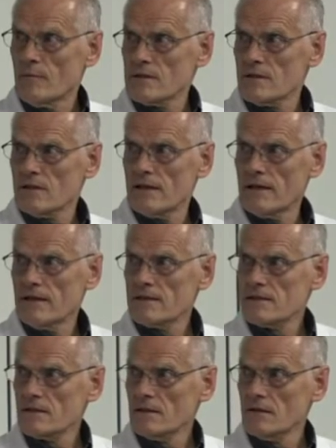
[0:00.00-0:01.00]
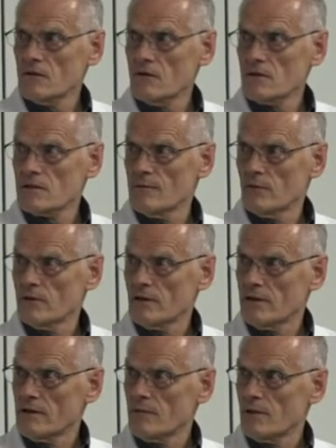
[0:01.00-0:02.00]
muscle aches. It causes
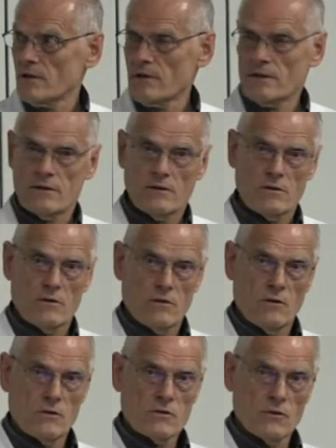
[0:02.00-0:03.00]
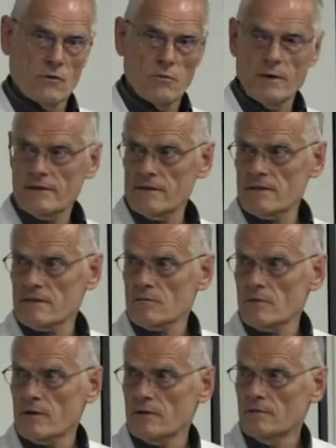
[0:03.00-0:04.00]
hemolytic anemia and also low platelets as
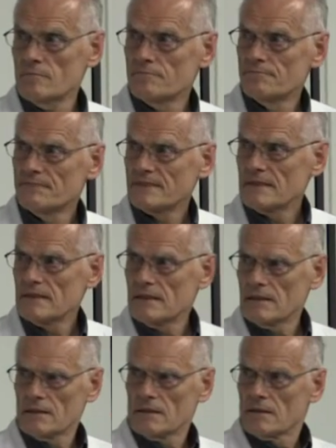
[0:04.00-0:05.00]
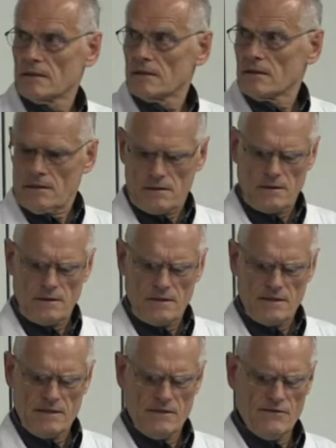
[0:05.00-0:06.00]
well. Uh,
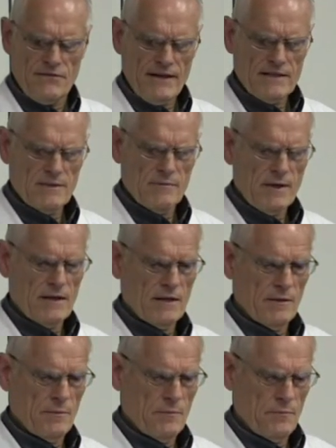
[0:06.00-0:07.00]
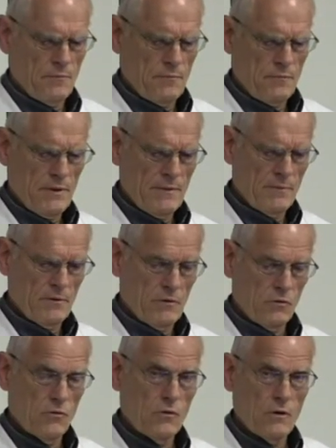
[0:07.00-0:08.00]
it affects mainly
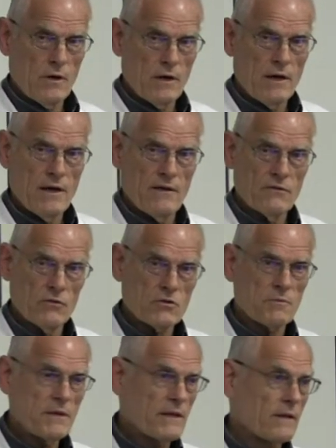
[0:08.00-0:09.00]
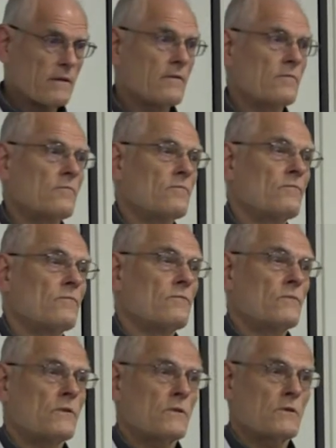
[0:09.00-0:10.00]
people who have no spleen.
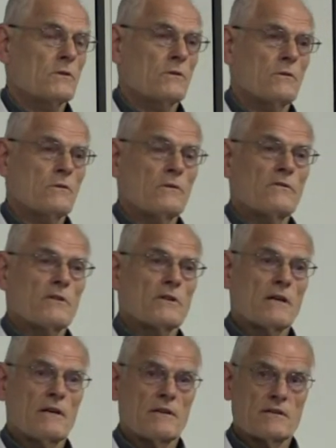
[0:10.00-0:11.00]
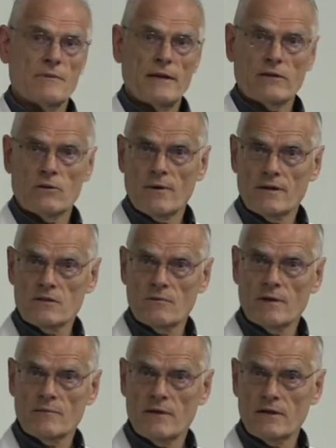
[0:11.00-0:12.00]
So if you're splenctomized, you
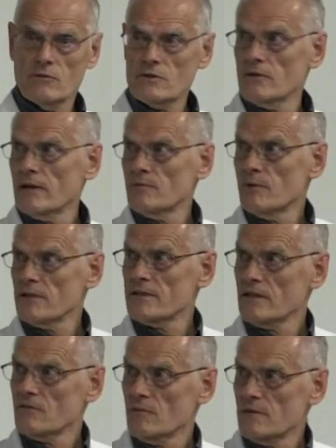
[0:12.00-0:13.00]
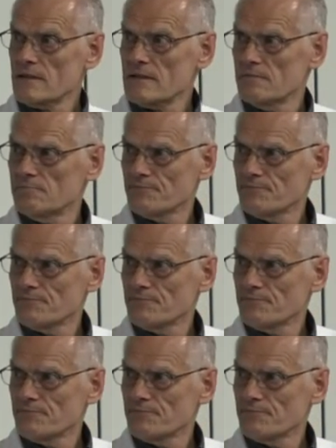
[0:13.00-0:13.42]
might be at risk to get pretty sick from this.